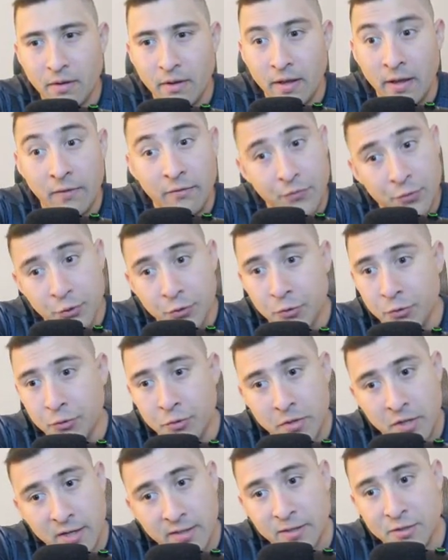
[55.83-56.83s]
if YouTube
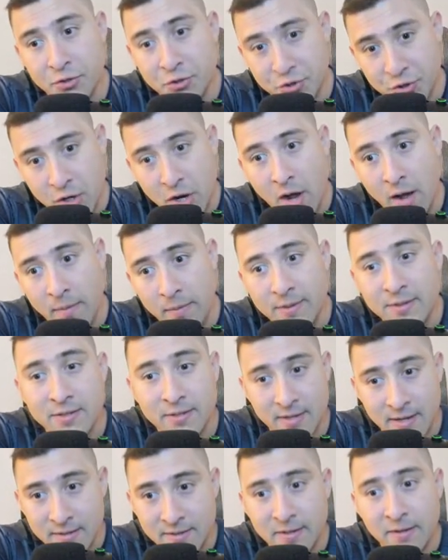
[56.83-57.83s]
does its job and
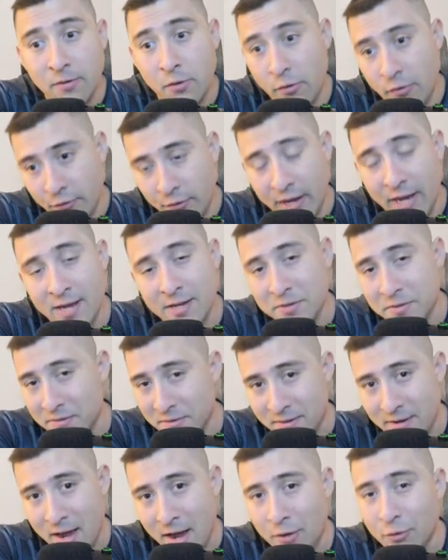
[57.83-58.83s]
sends the
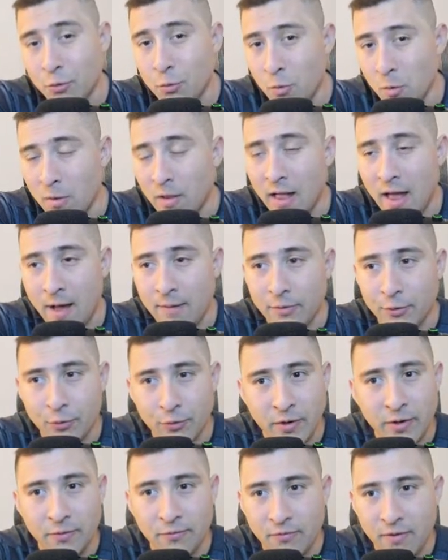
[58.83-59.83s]
notifications out, we'll have a
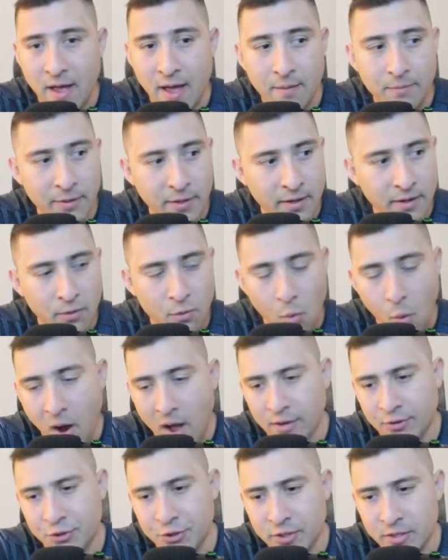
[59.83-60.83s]
great fam here
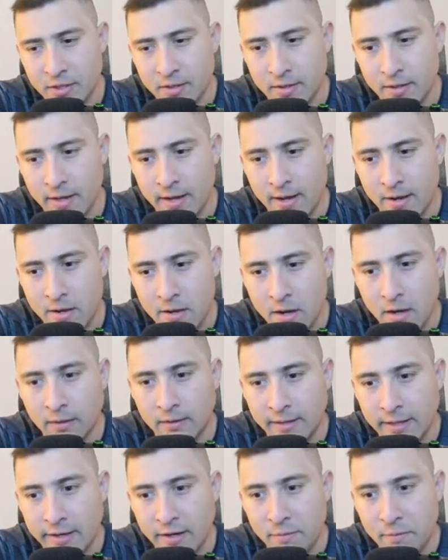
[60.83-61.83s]
watching and not
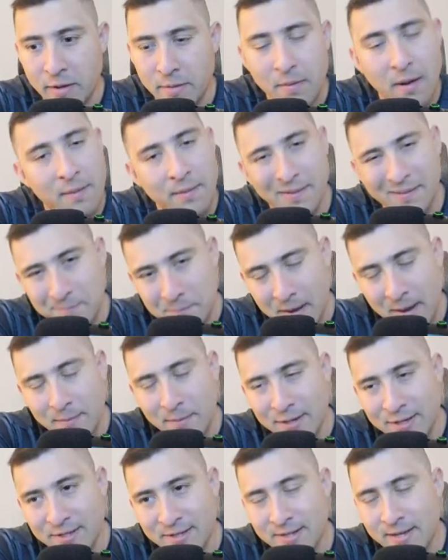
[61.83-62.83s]
letting me by, by
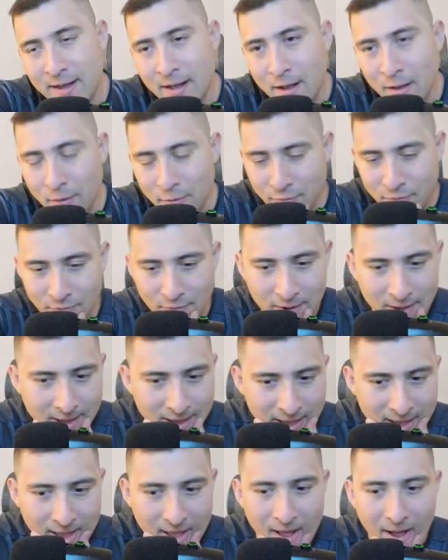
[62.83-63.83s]
myself.
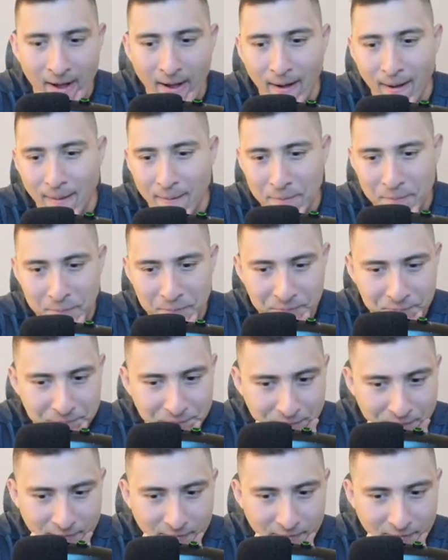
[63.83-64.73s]
Um,